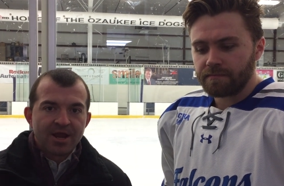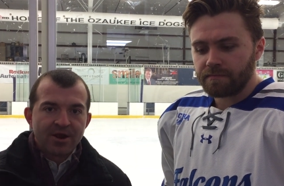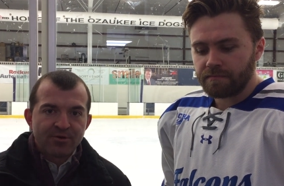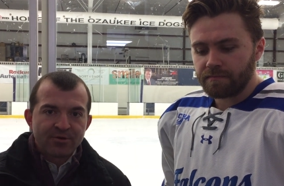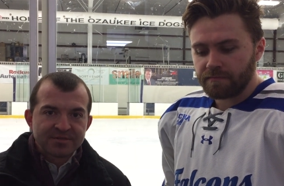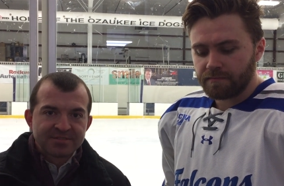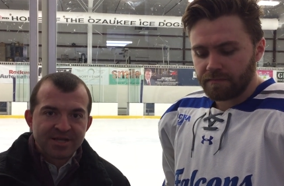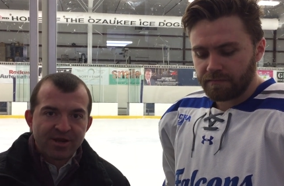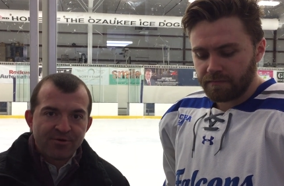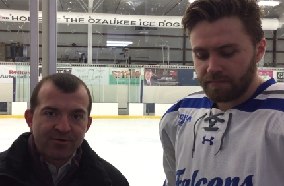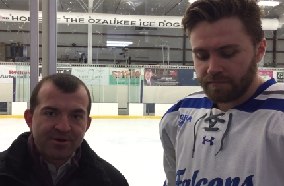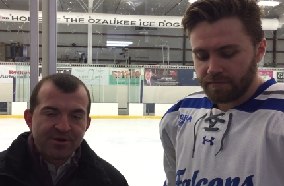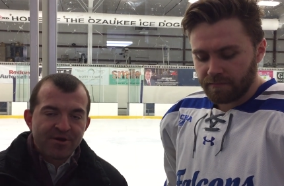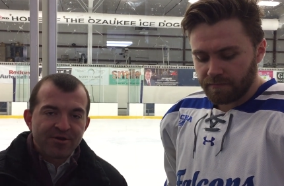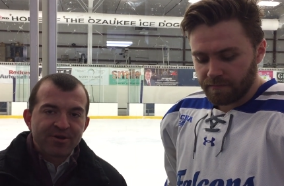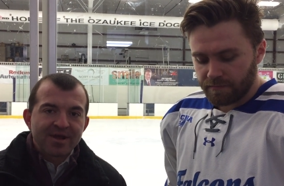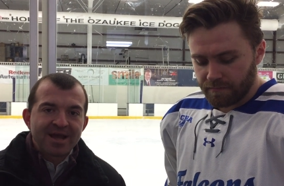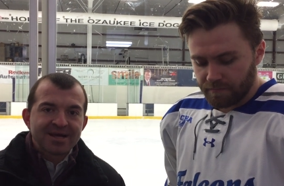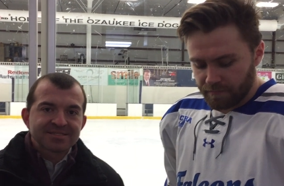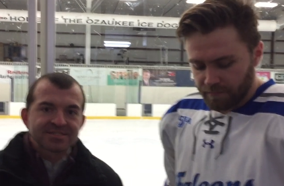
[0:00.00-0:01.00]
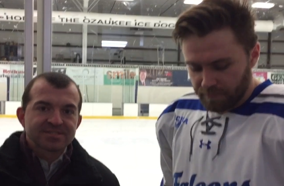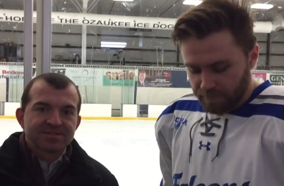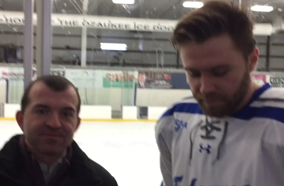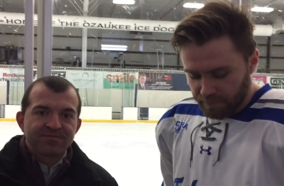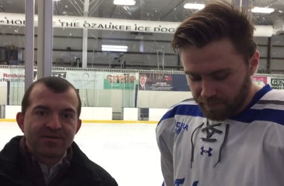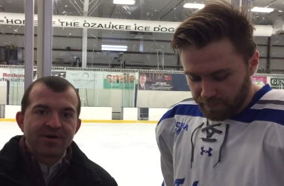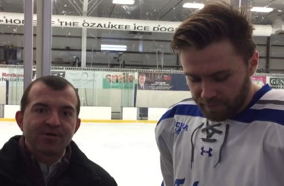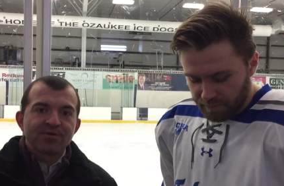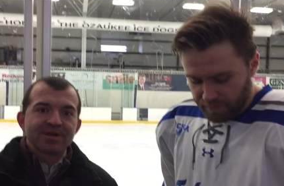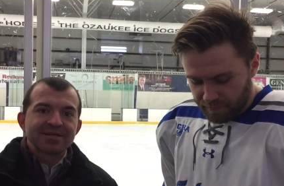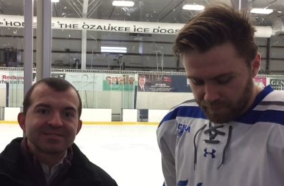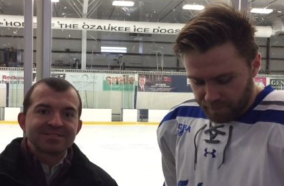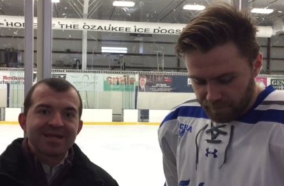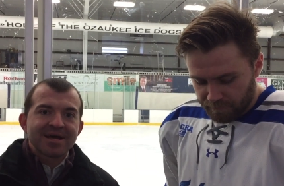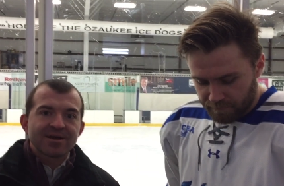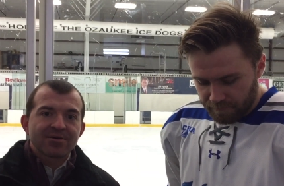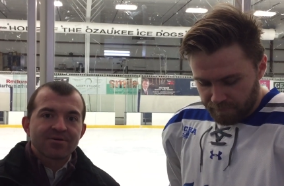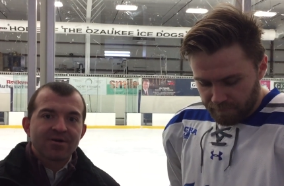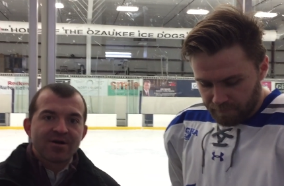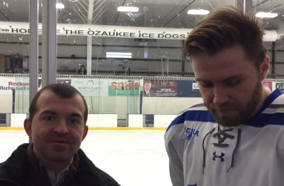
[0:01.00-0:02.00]
Speaker 1: Eric Therrien our guests as the Falcons
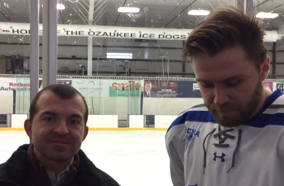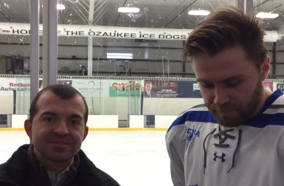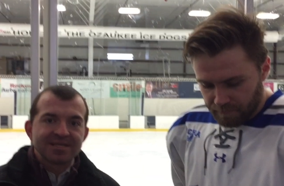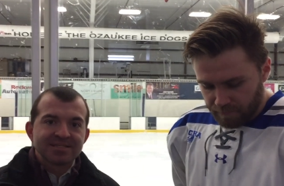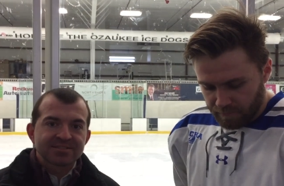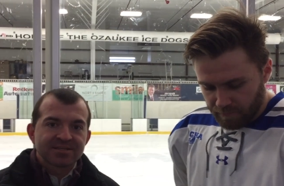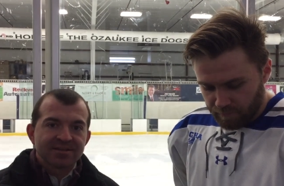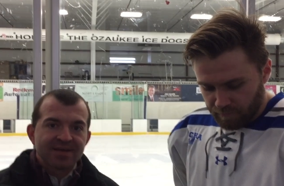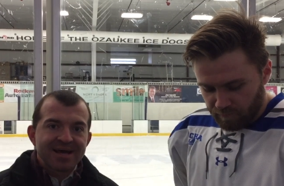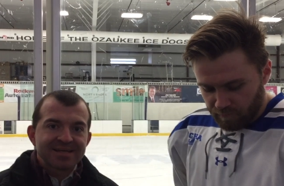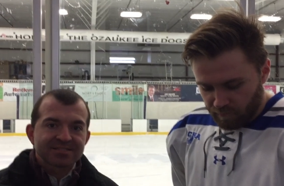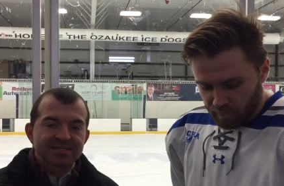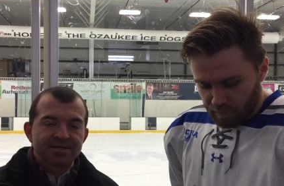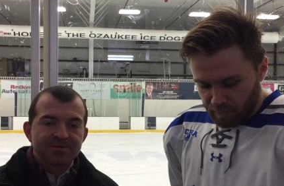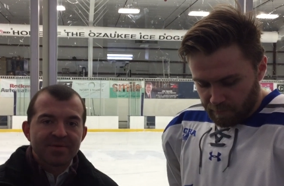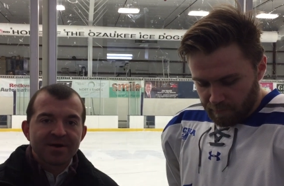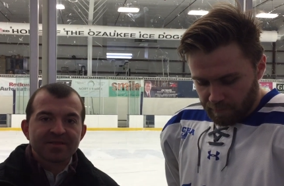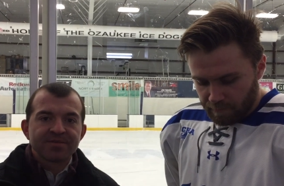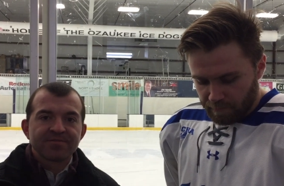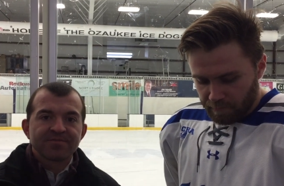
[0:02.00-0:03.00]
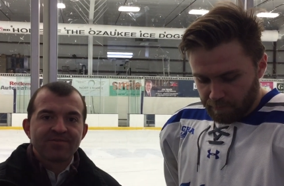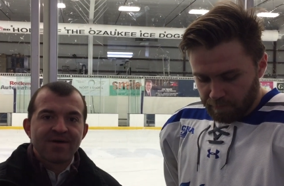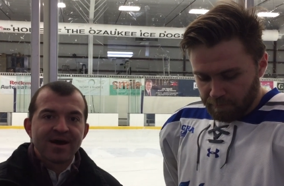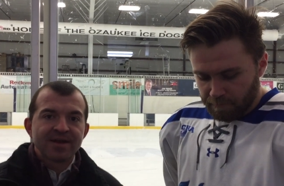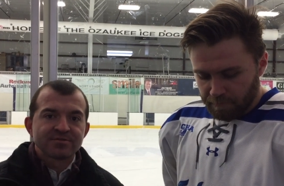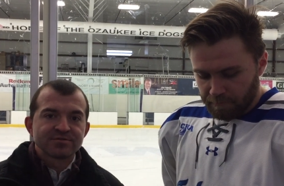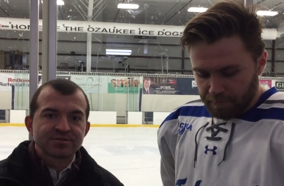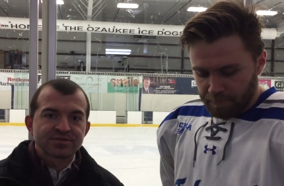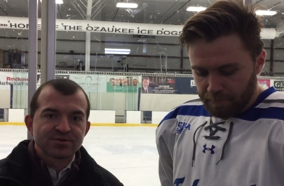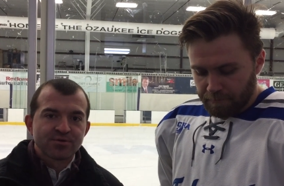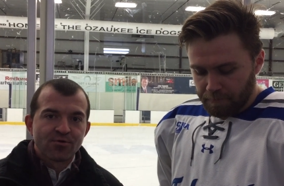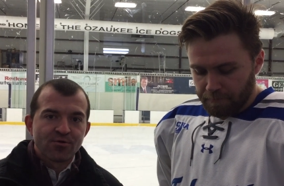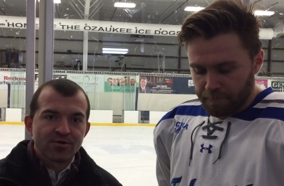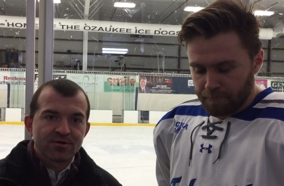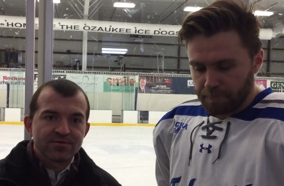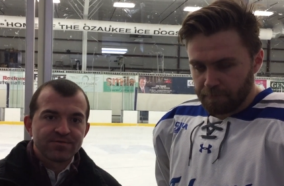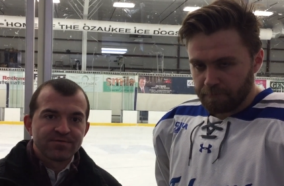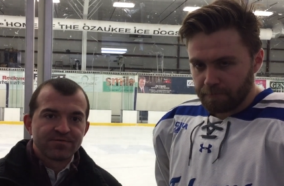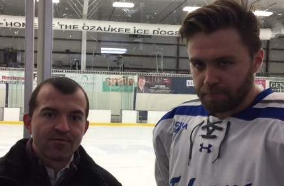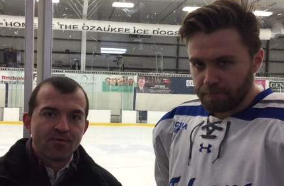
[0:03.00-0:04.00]
knock off St. Scholastica by the final
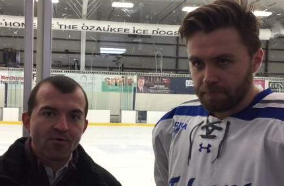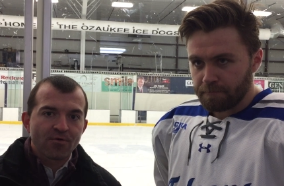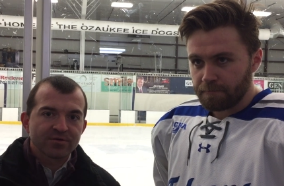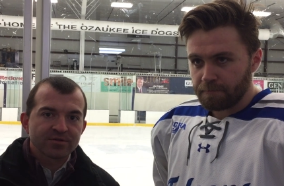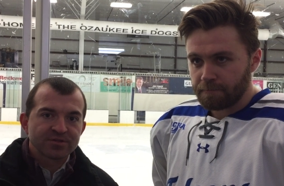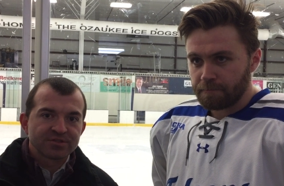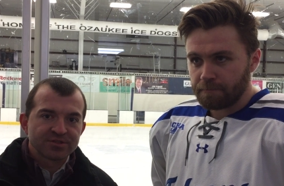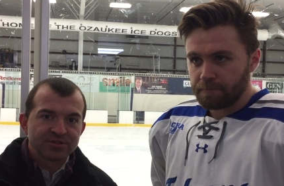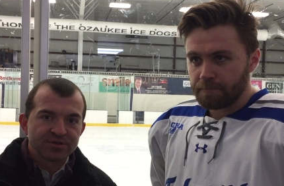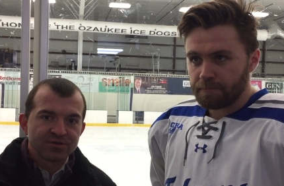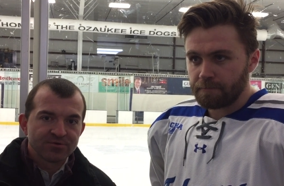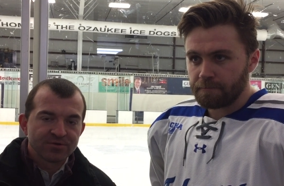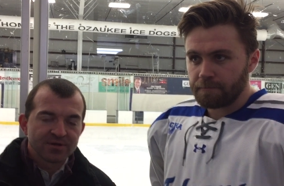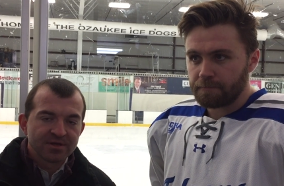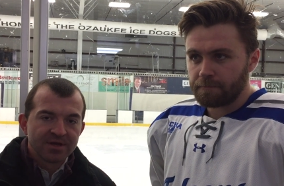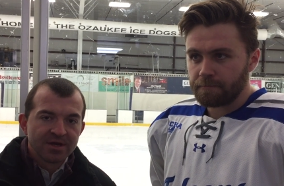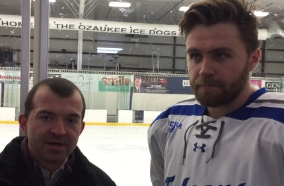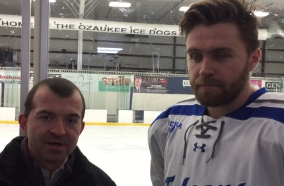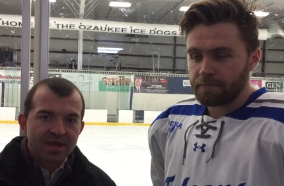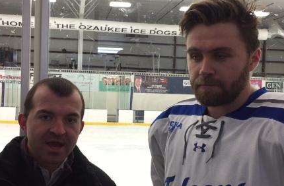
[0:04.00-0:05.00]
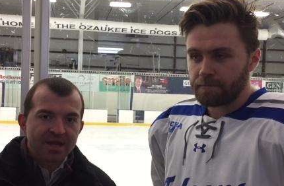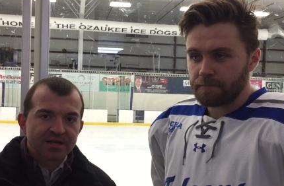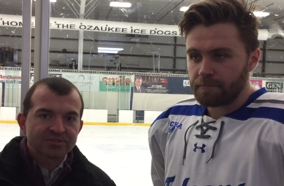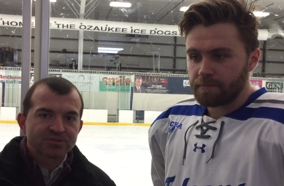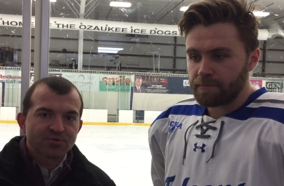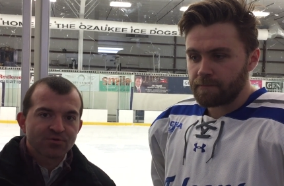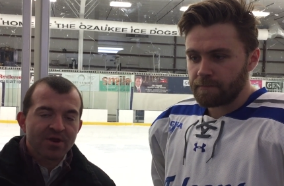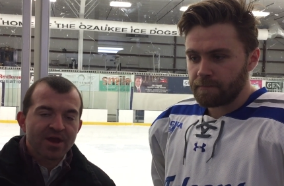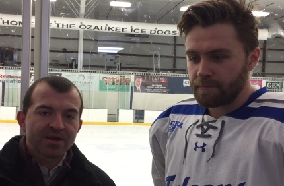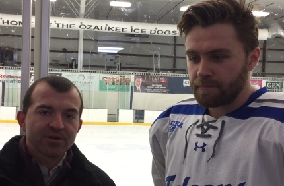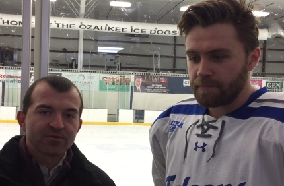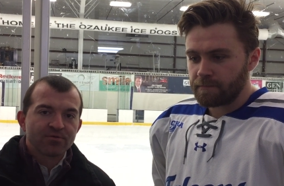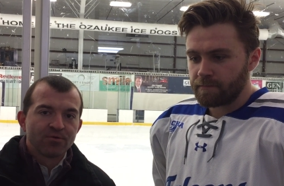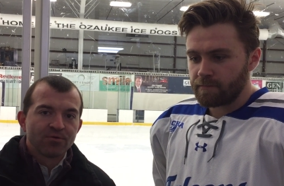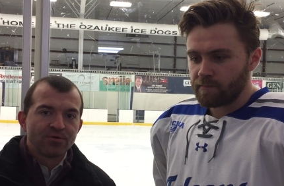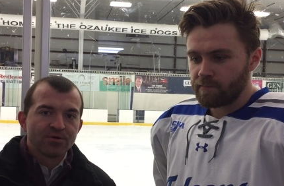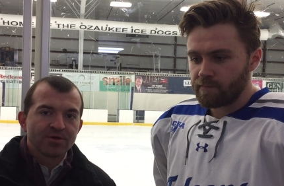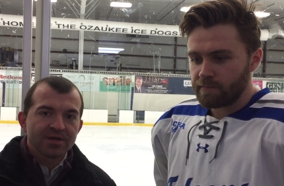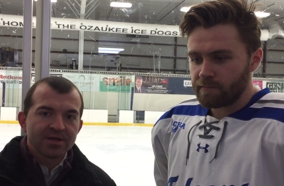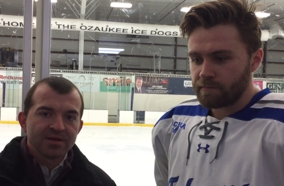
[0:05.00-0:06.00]
score of 4 to 2 and had a shorthanded
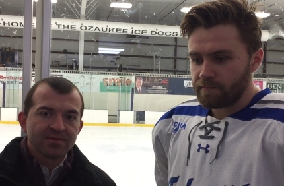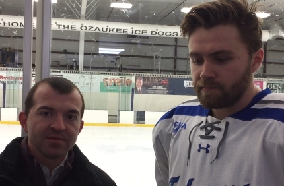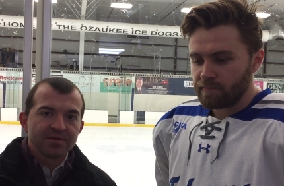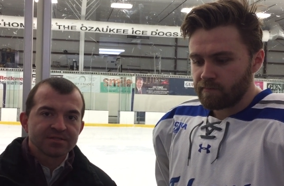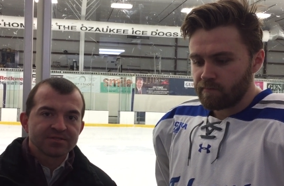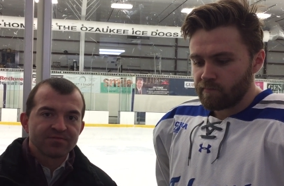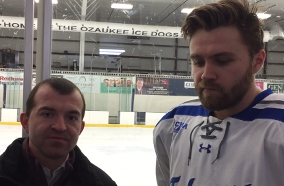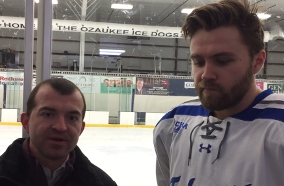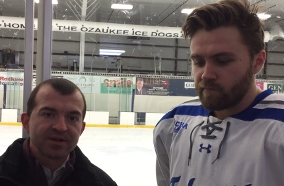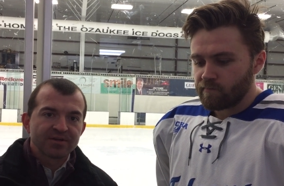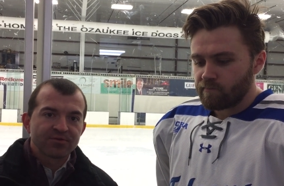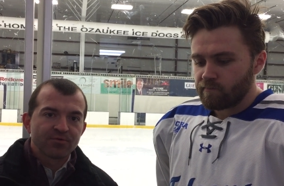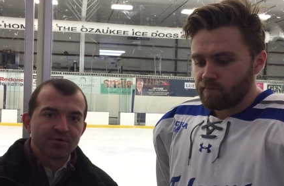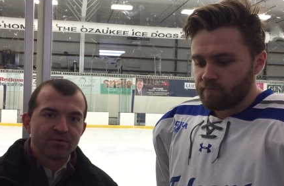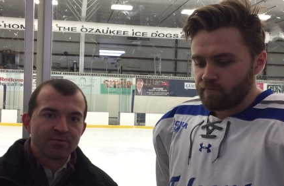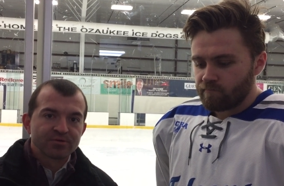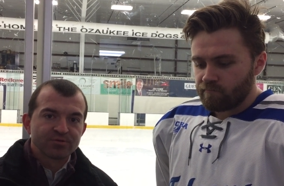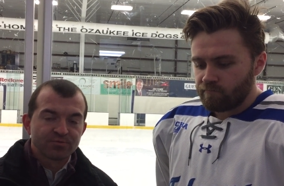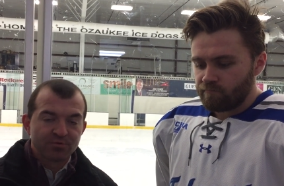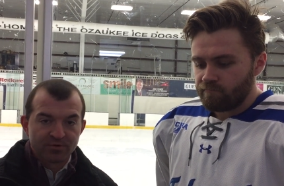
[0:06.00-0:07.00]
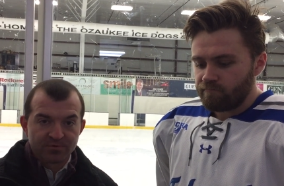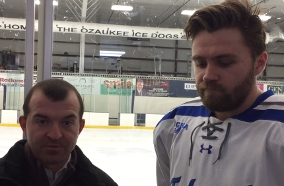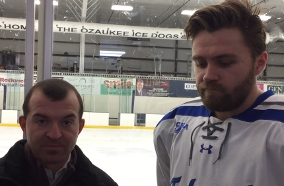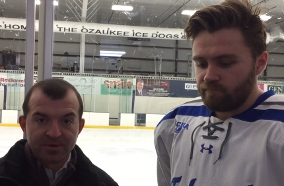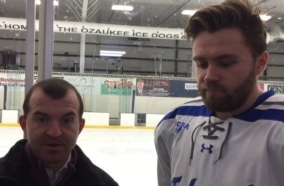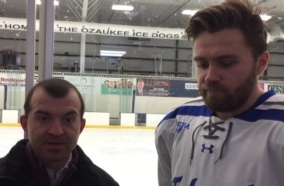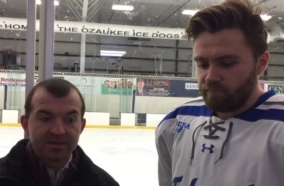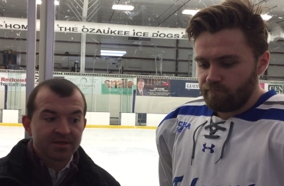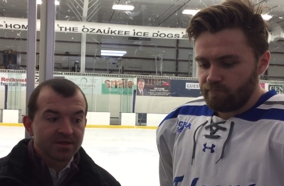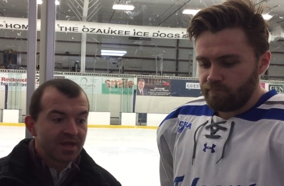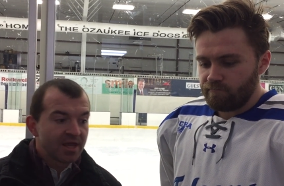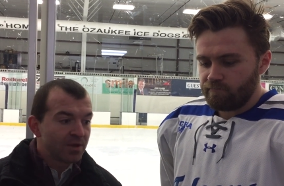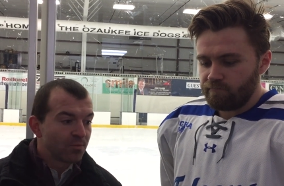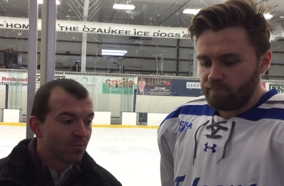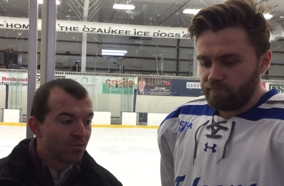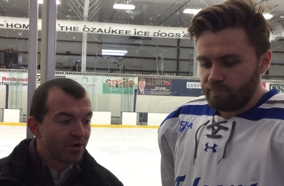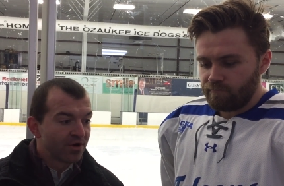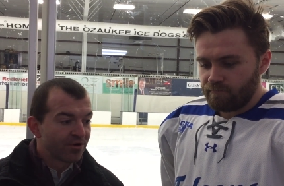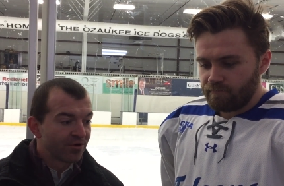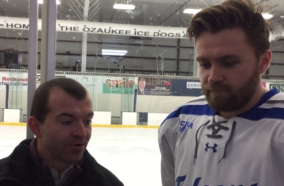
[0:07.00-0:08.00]
goal in this victory, which proved to be the
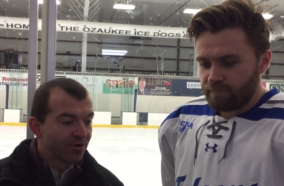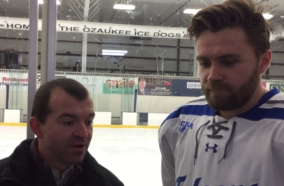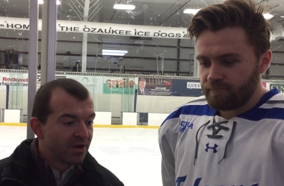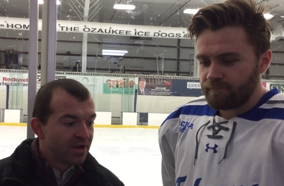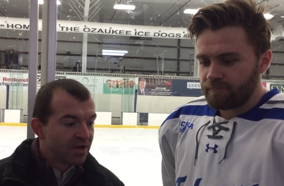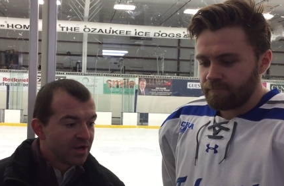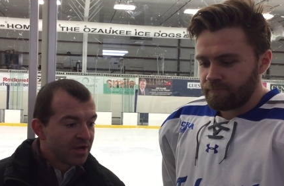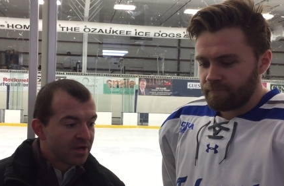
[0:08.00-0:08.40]
game winner.